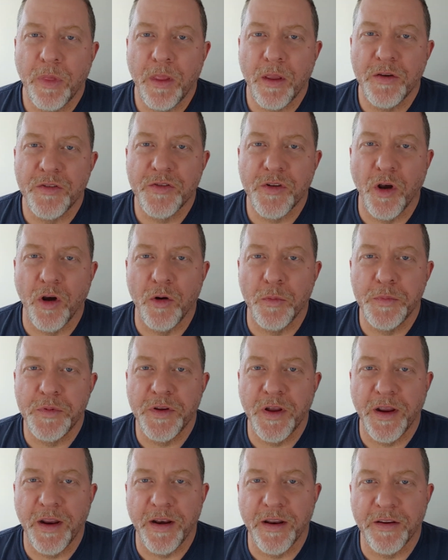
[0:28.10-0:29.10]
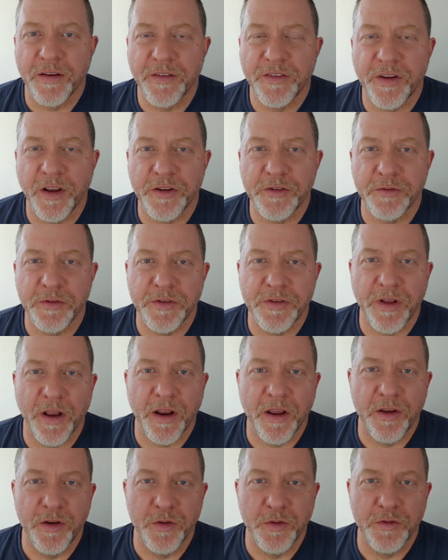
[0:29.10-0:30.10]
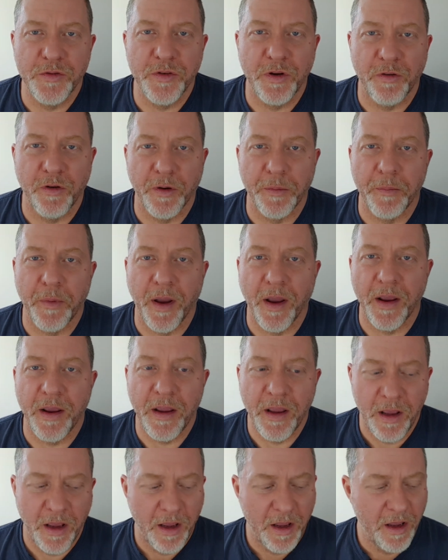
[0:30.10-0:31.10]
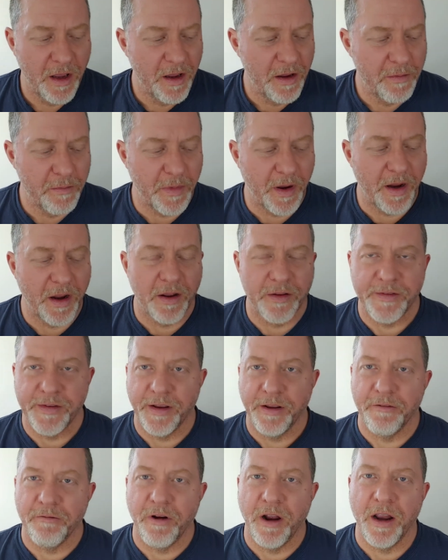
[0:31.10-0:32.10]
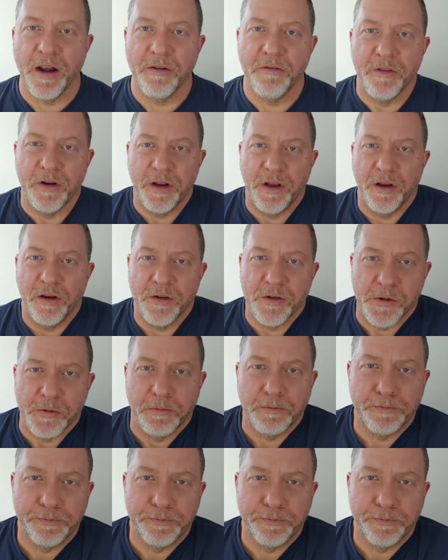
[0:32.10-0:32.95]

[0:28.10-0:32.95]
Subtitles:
scopes and accessories that I use during my hunting and ratting videos.